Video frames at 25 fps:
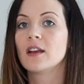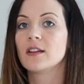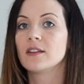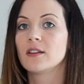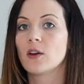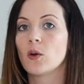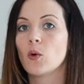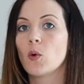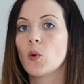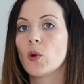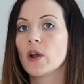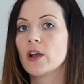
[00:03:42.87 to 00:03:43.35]

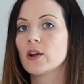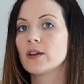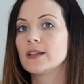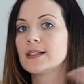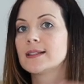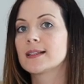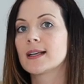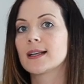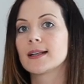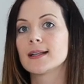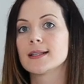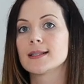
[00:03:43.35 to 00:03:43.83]
The oil
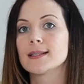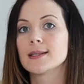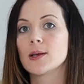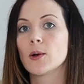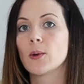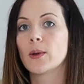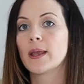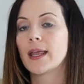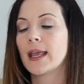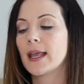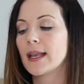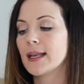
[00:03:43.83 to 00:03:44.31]
is gonna
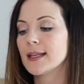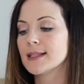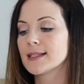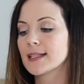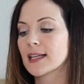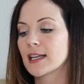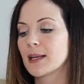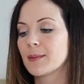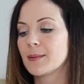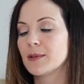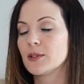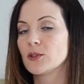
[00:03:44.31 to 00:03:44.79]
soak in, it's
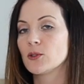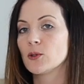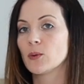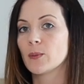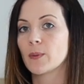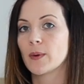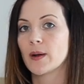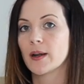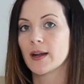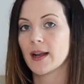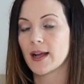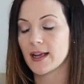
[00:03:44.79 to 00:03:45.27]
gonna be
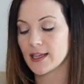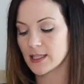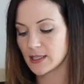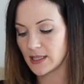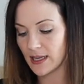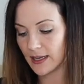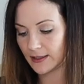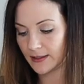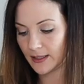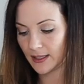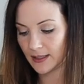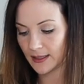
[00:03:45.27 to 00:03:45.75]
super nice.
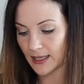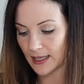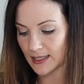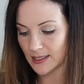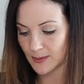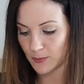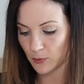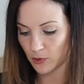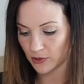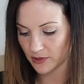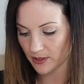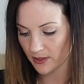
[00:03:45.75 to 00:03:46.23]
I think
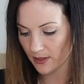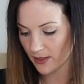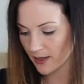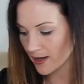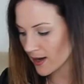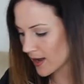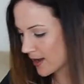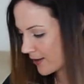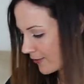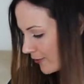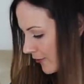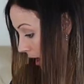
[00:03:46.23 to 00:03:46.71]
that's more than
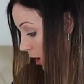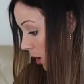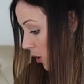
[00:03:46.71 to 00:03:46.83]
enough.